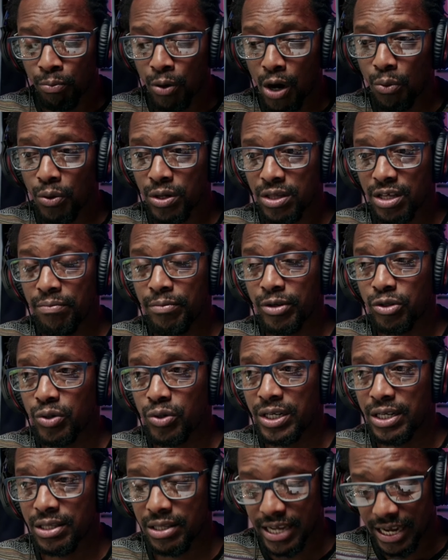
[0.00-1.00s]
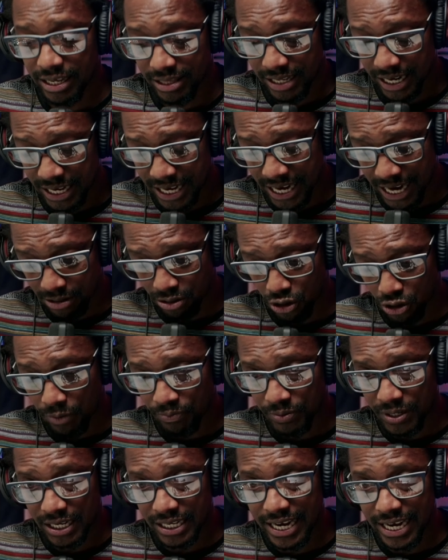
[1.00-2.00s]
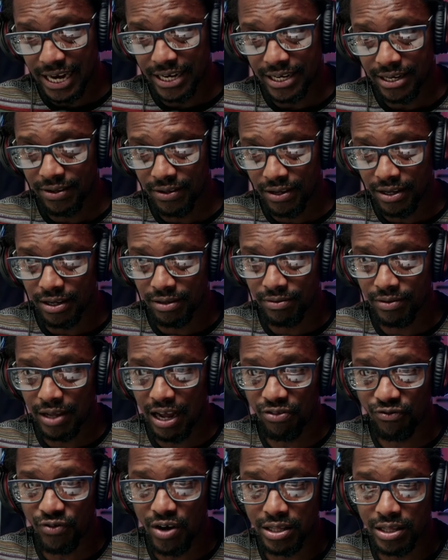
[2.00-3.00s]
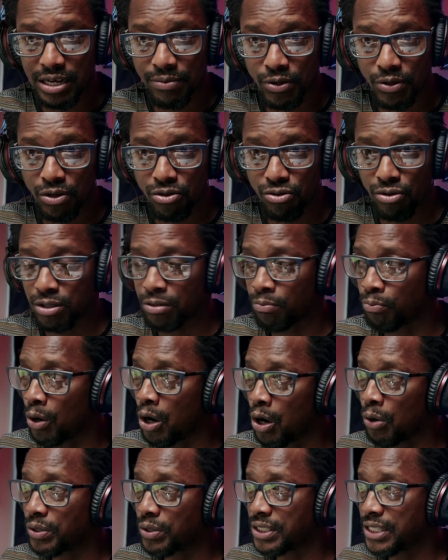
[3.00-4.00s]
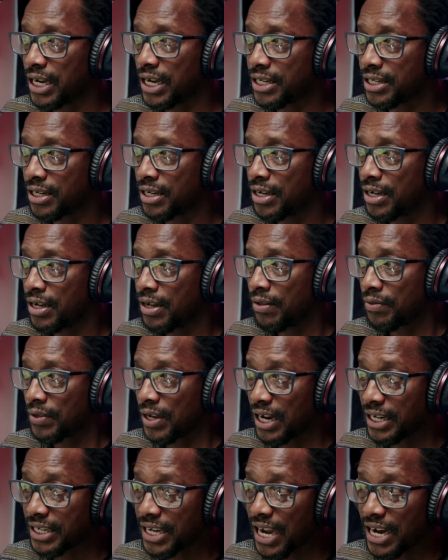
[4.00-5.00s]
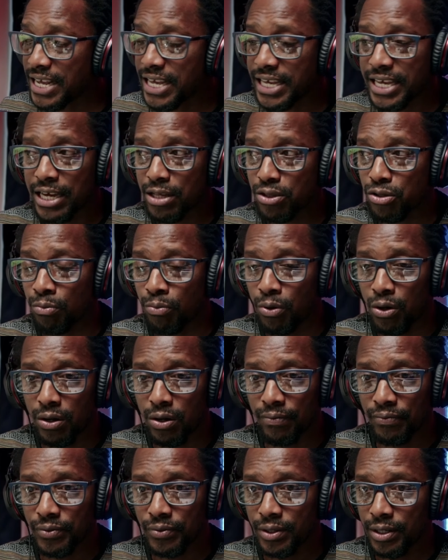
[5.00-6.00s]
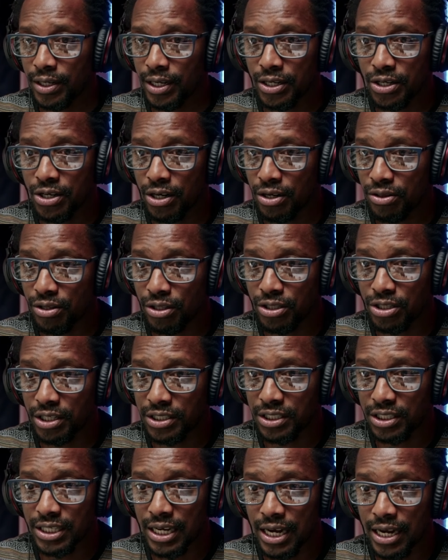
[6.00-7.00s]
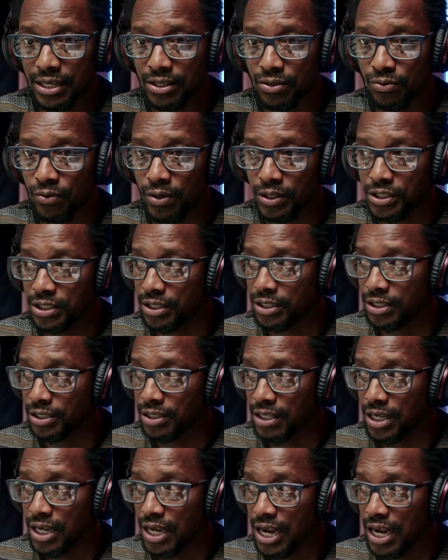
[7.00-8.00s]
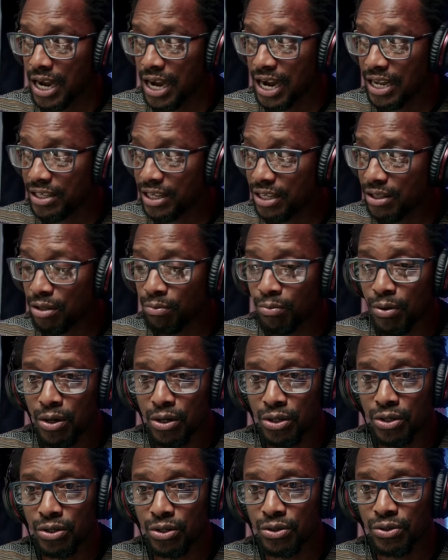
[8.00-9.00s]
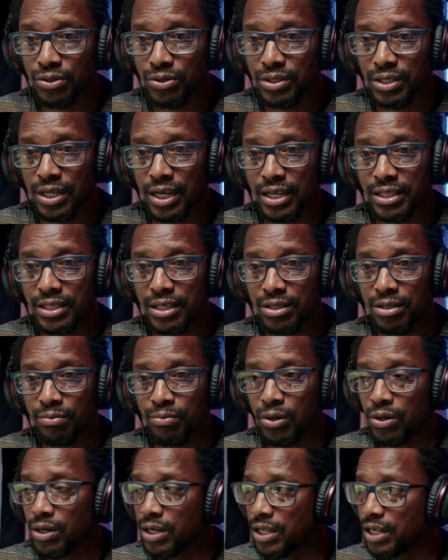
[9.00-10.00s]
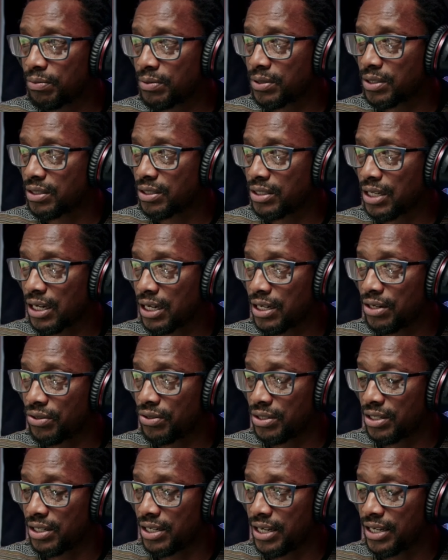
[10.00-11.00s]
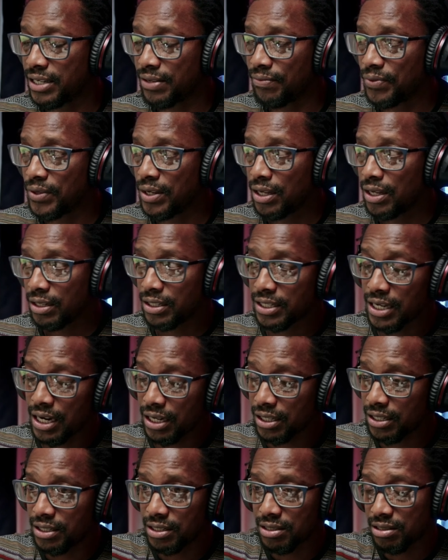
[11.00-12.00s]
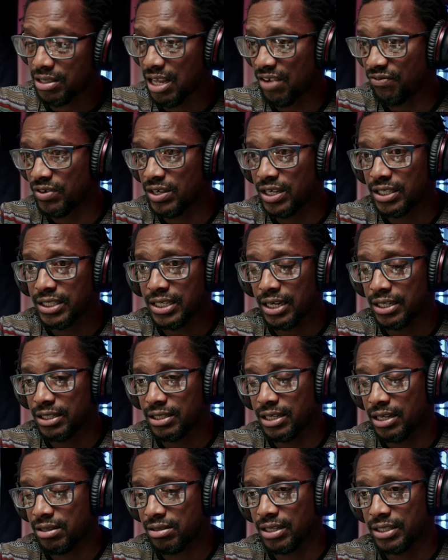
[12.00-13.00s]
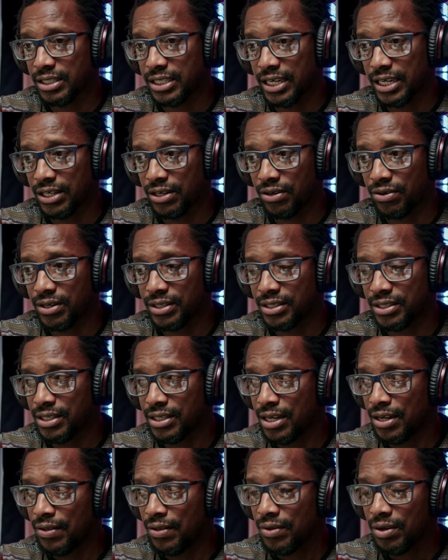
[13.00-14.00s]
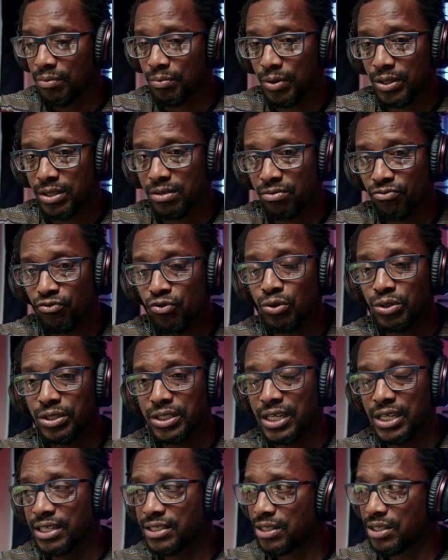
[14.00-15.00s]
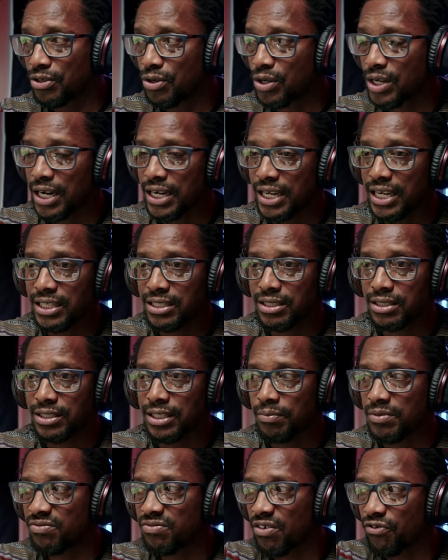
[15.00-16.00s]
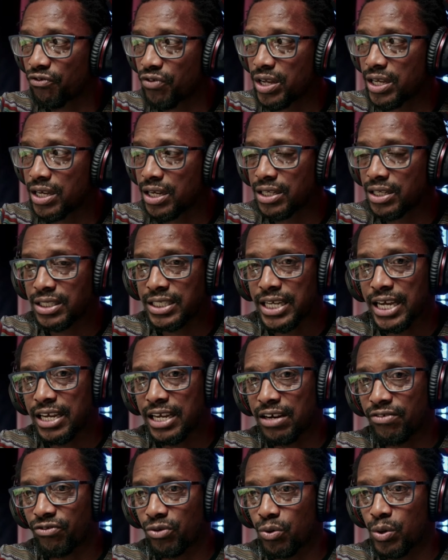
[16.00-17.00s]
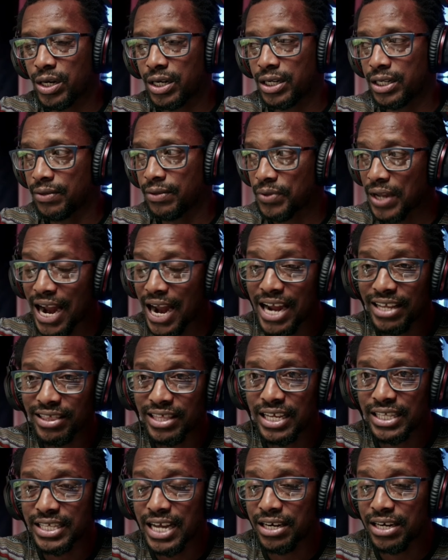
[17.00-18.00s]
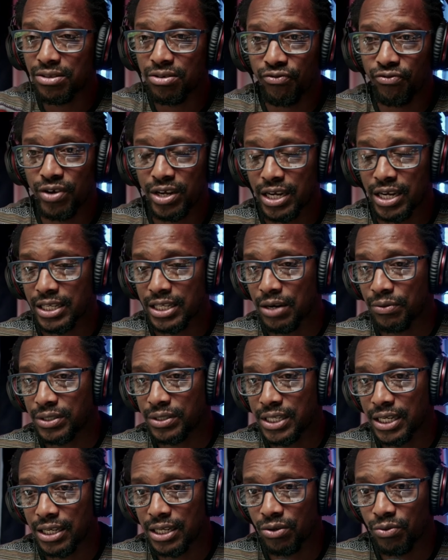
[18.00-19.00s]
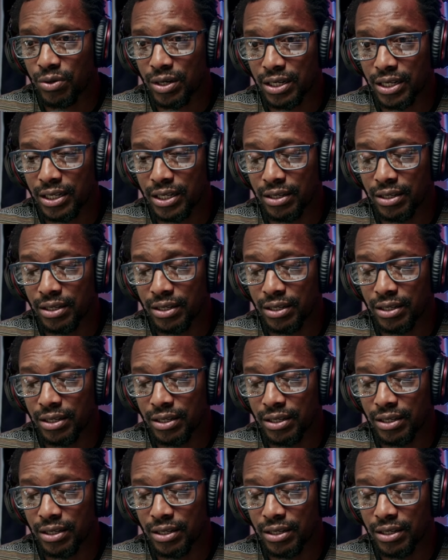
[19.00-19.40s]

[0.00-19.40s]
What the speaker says: was in between his legs and he had stopped it dead. As far as I'm concerned, the ball was dead. And then he kicks the ball. It doesn't touch his hand. Watch this. And then the ball goes, and then the ball clips Declan on the leg. Declan is definitely less than 10 yards. But the rule says you can intercept if a free kick is taken quickly. I think that is a free kick that was taken quickly